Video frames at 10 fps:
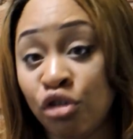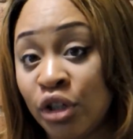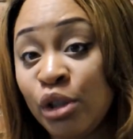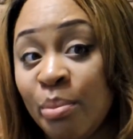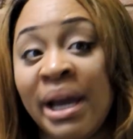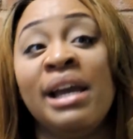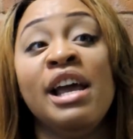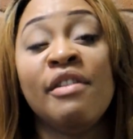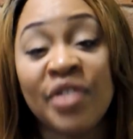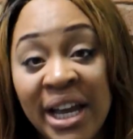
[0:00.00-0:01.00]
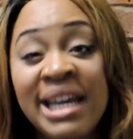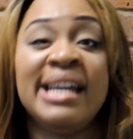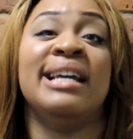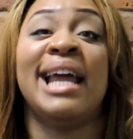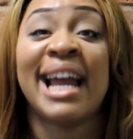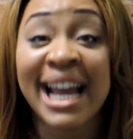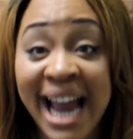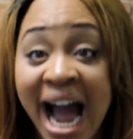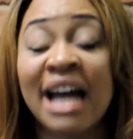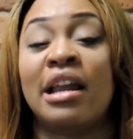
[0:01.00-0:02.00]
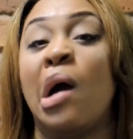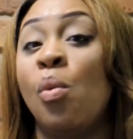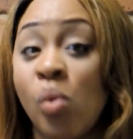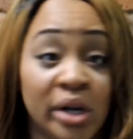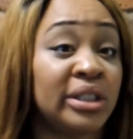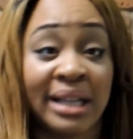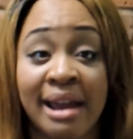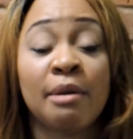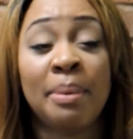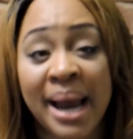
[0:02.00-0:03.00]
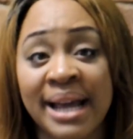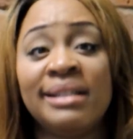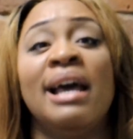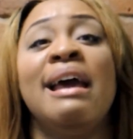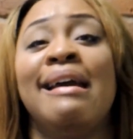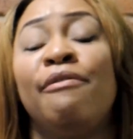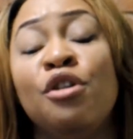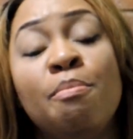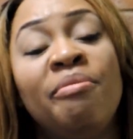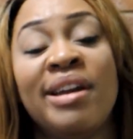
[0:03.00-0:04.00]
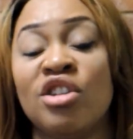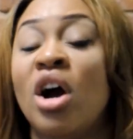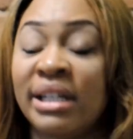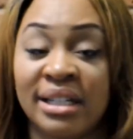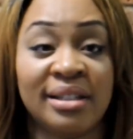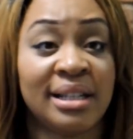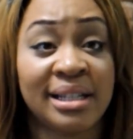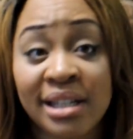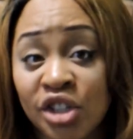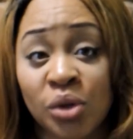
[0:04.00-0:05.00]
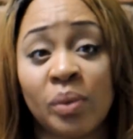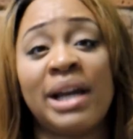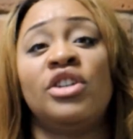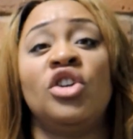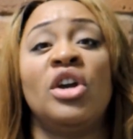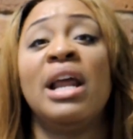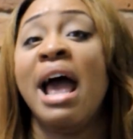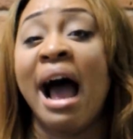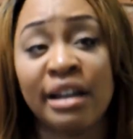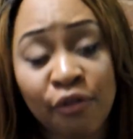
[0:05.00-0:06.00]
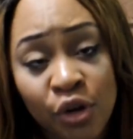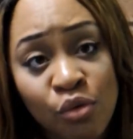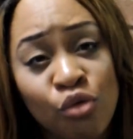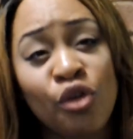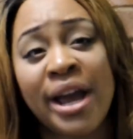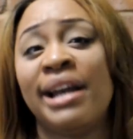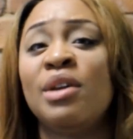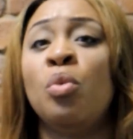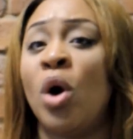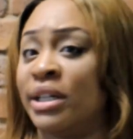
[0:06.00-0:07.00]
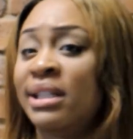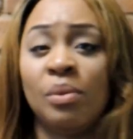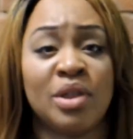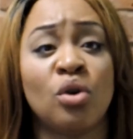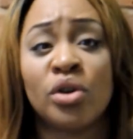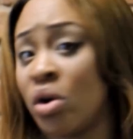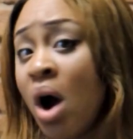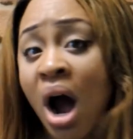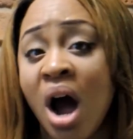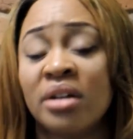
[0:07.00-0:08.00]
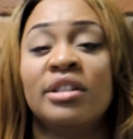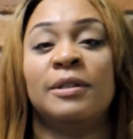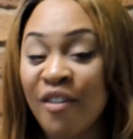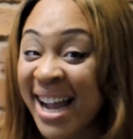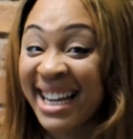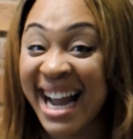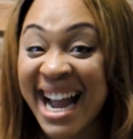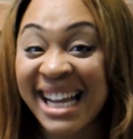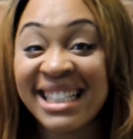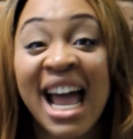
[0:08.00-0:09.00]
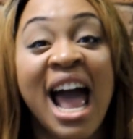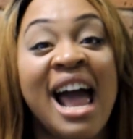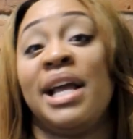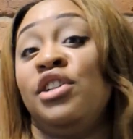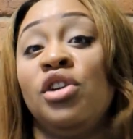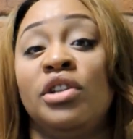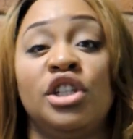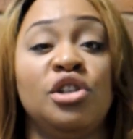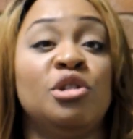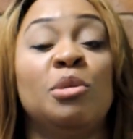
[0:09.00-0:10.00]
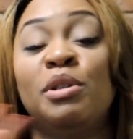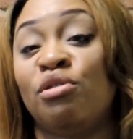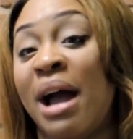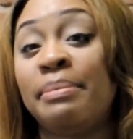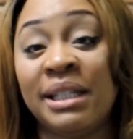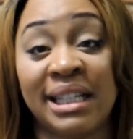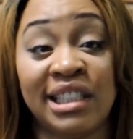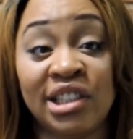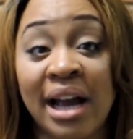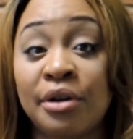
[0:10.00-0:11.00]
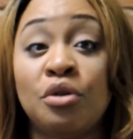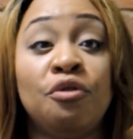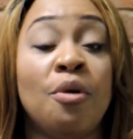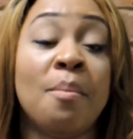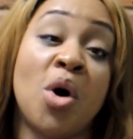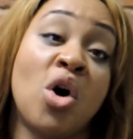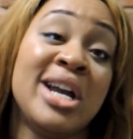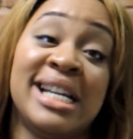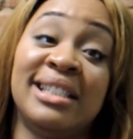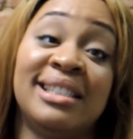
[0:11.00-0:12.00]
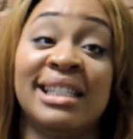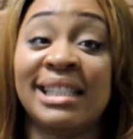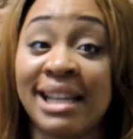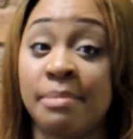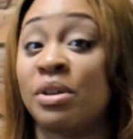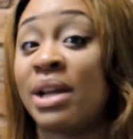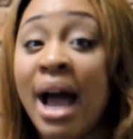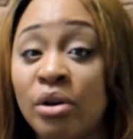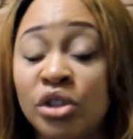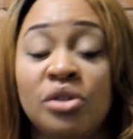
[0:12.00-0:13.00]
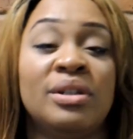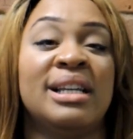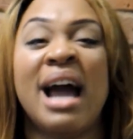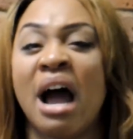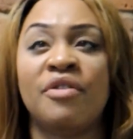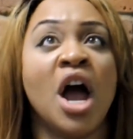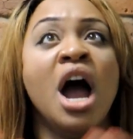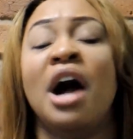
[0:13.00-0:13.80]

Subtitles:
trust me, the healing can and will take place if you bring God into the situation and if you really want it with all your heart. Alright guys, make sure that you subscribe to this channel for more hints and tips on how you can have